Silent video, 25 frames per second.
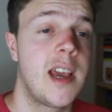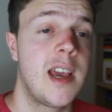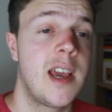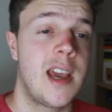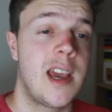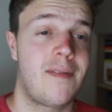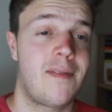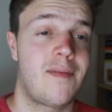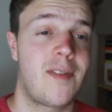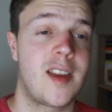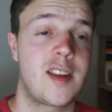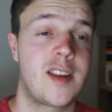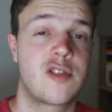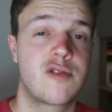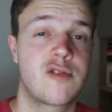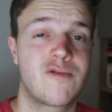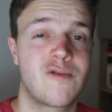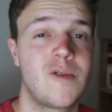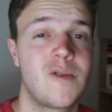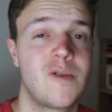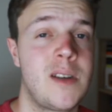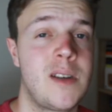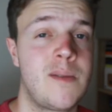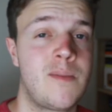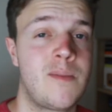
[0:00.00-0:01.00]
If they
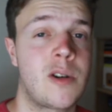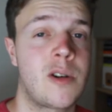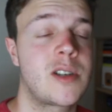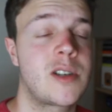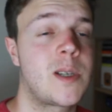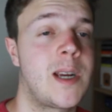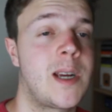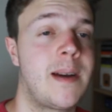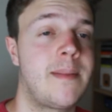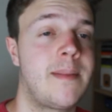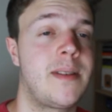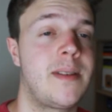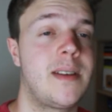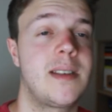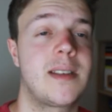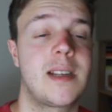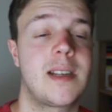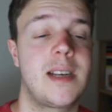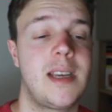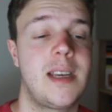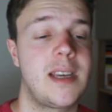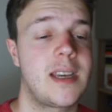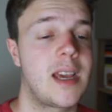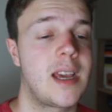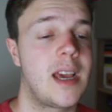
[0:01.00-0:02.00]
truly want Champions
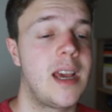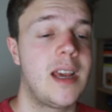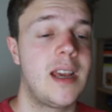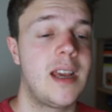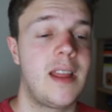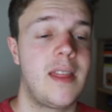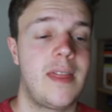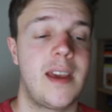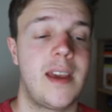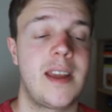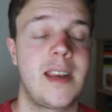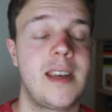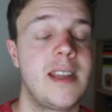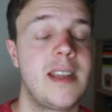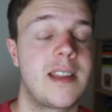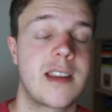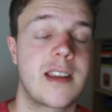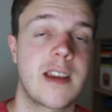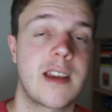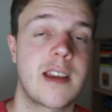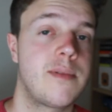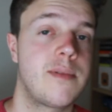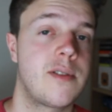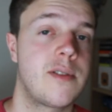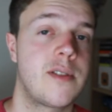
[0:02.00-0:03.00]
League, they need to
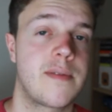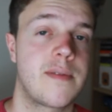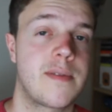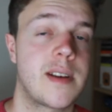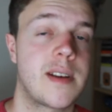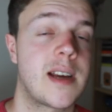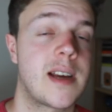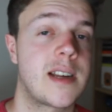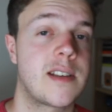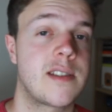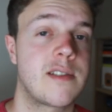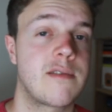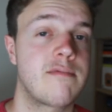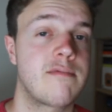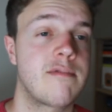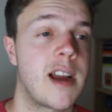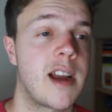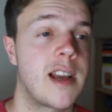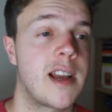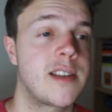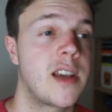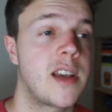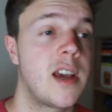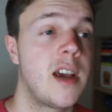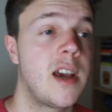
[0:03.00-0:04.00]
give Bruno Fernandes a
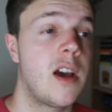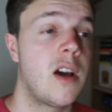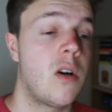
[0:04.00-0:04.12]
rest.